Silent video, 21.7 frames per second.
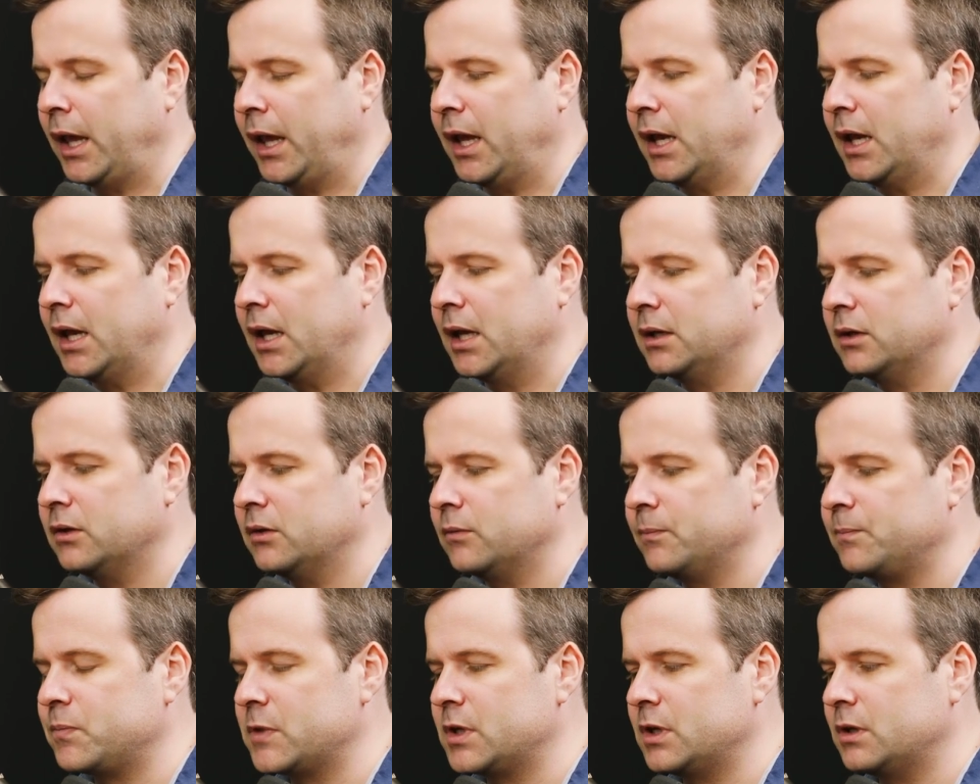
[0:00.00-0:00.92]
and
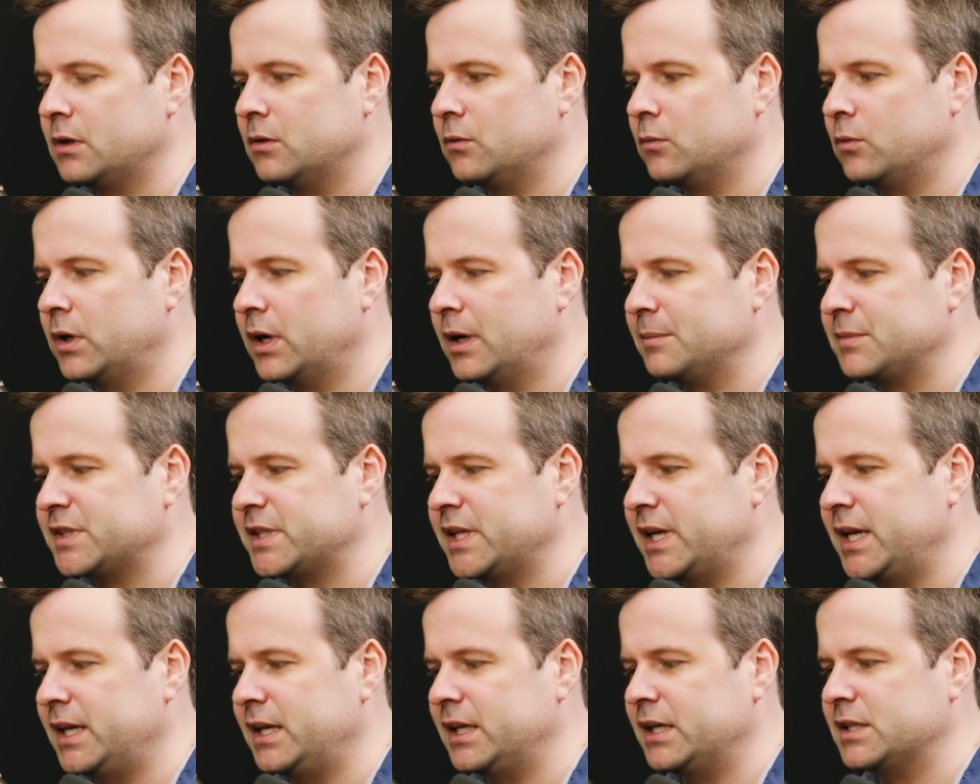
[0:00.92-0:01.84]
what I'm
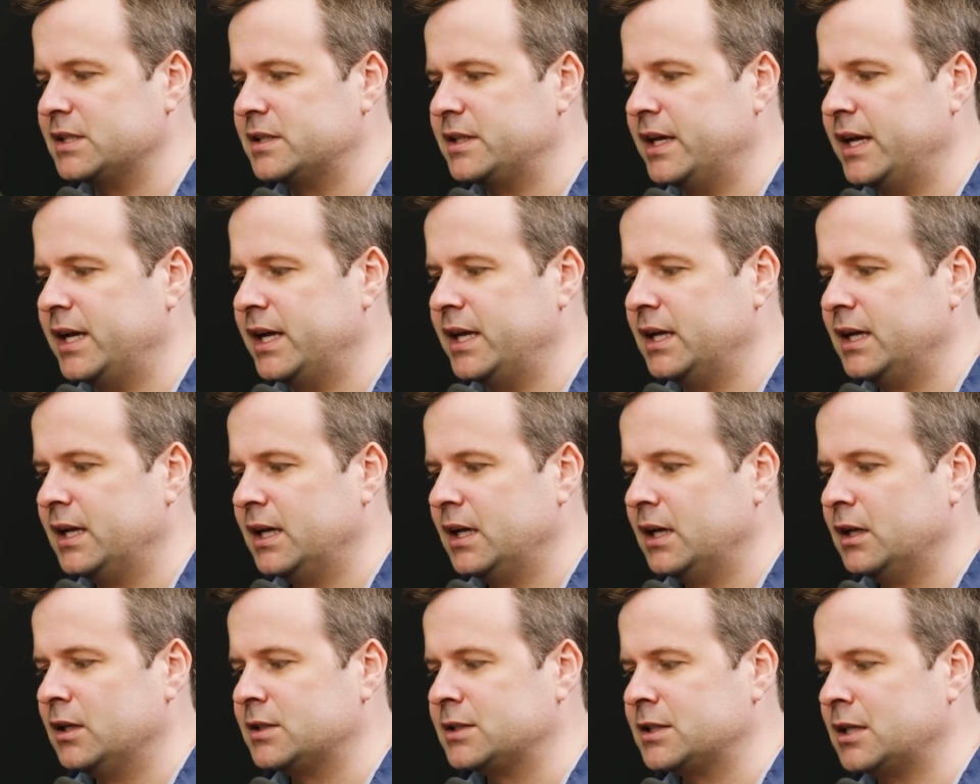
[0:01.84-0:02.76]
saying is that
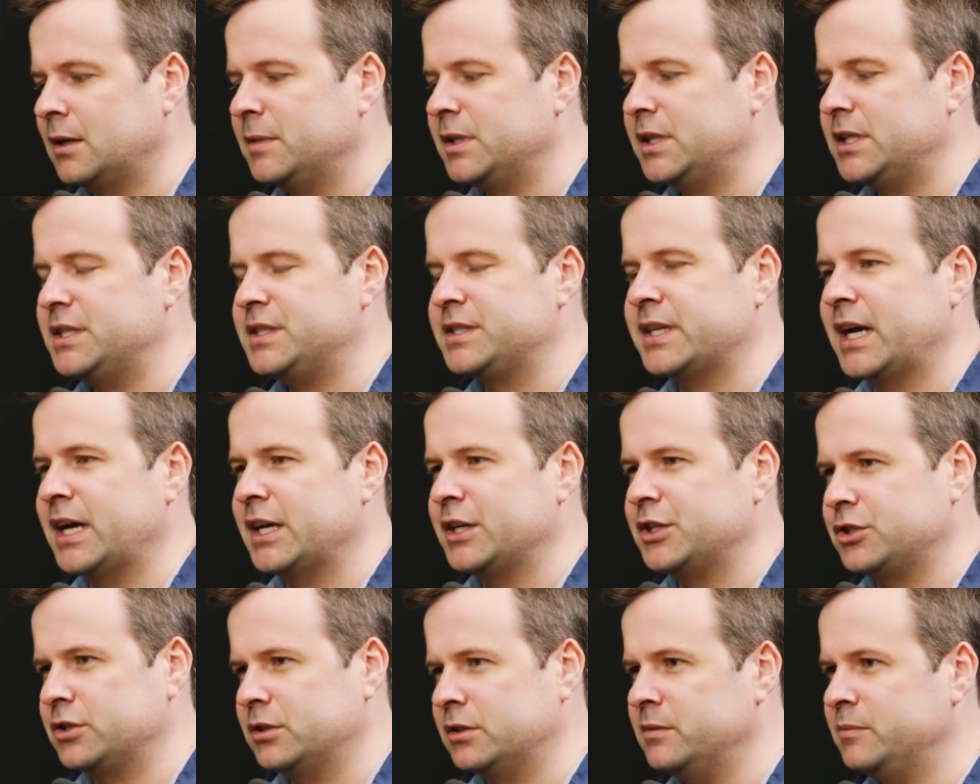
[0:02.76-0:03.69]
some of these guys
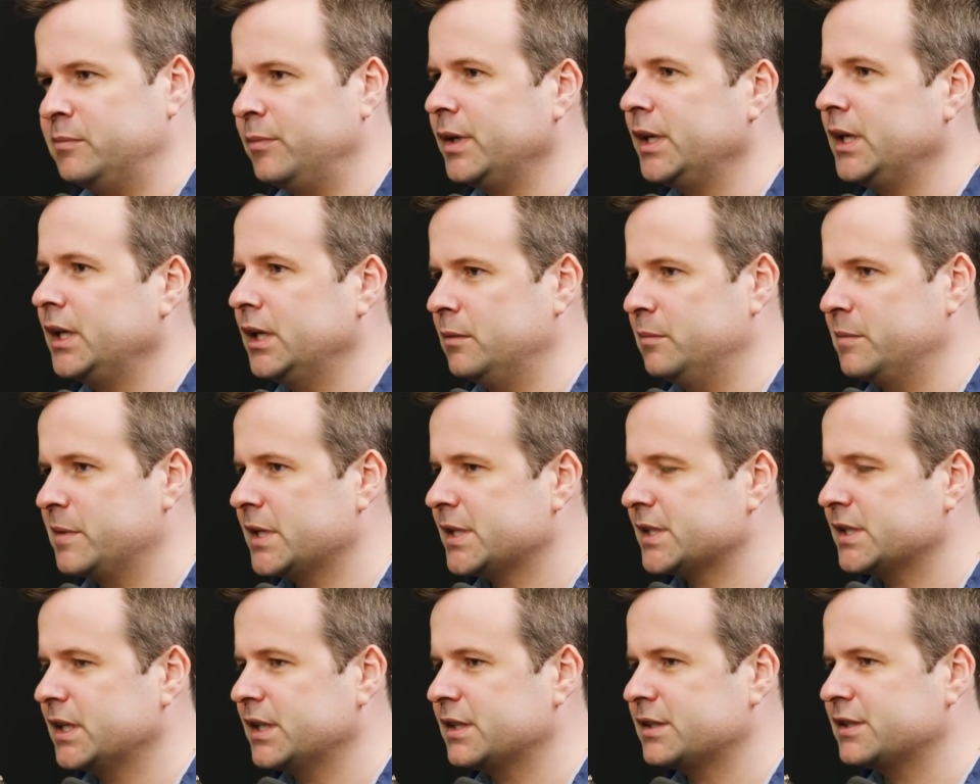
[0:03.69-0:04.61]
shouldn't be in
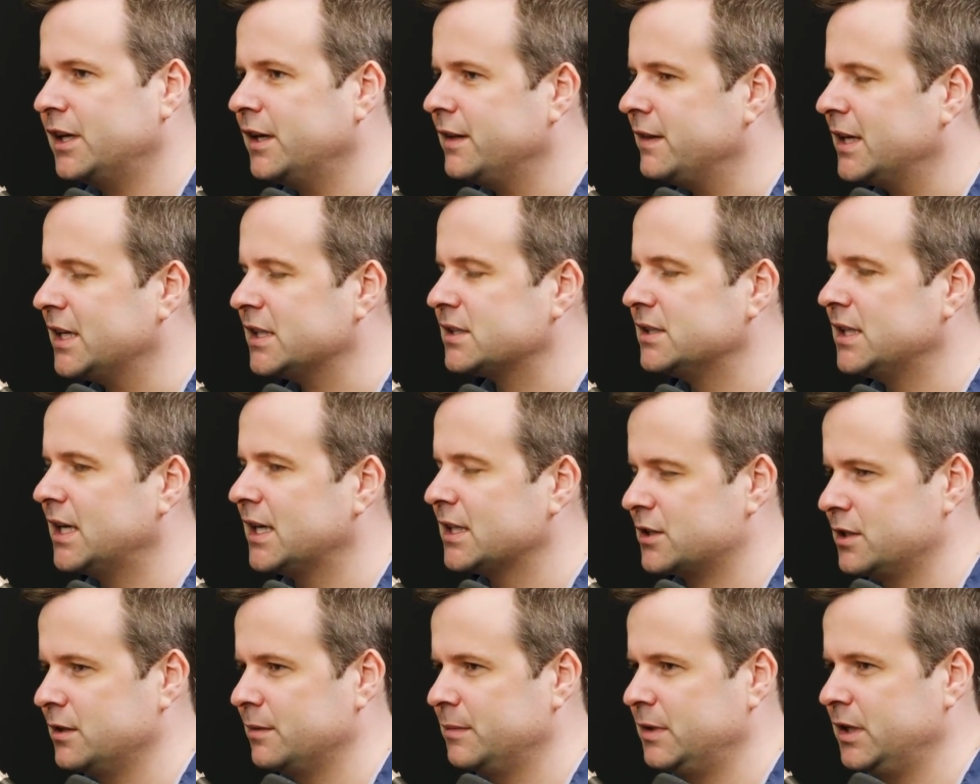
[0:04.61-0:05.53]
business, and that's not
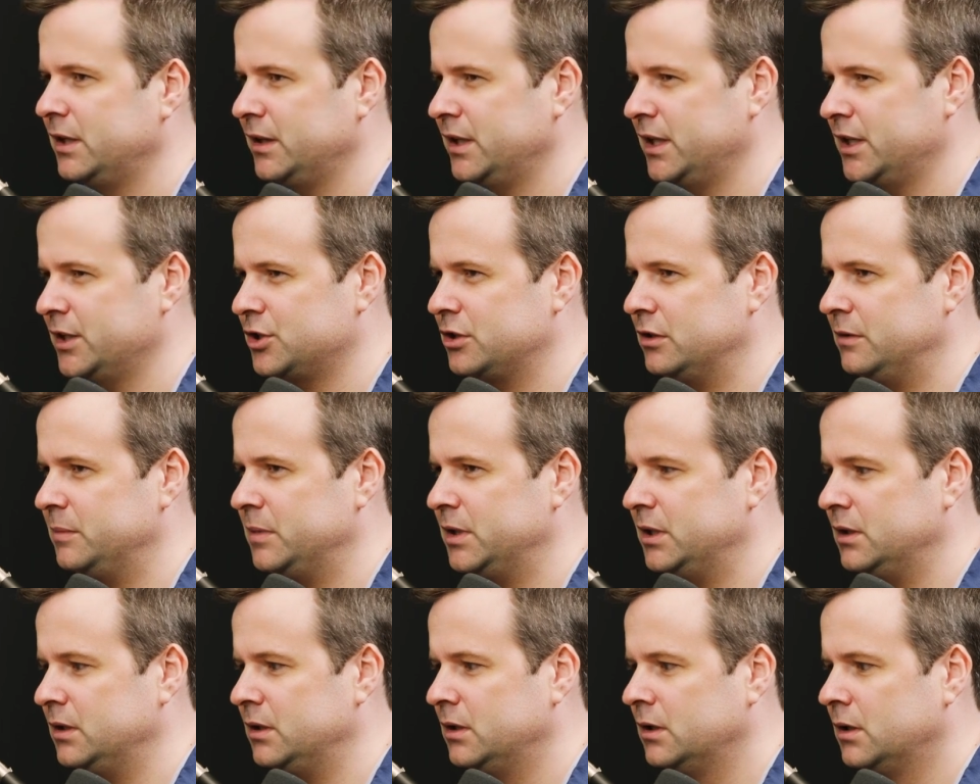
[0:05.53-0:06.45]
something that should
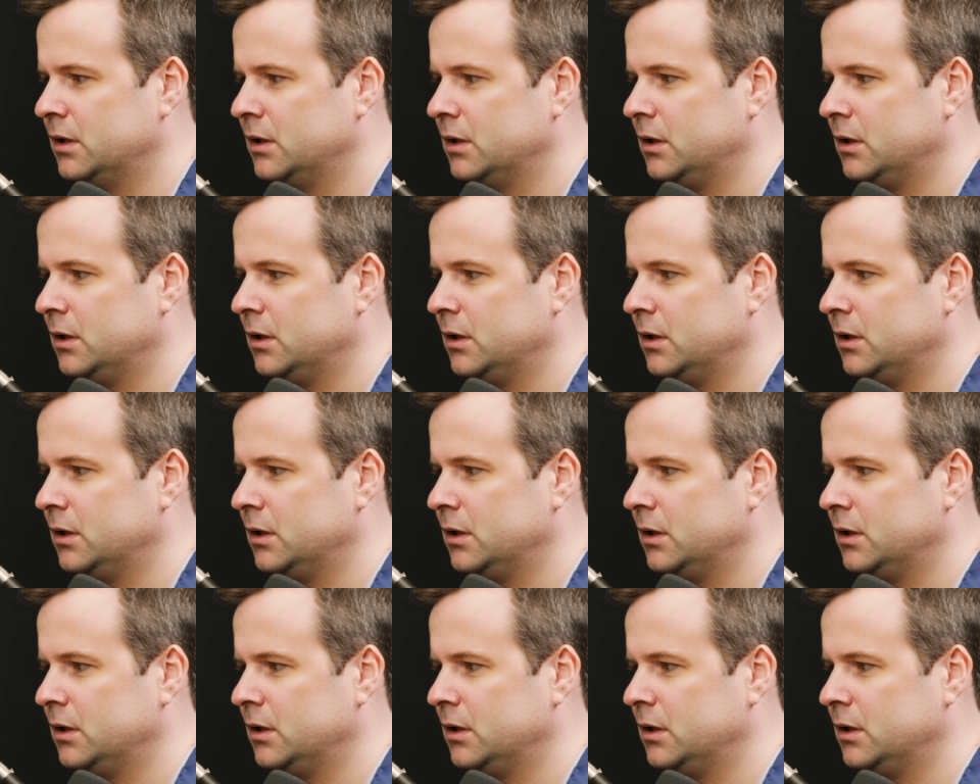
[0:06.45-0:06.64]
be,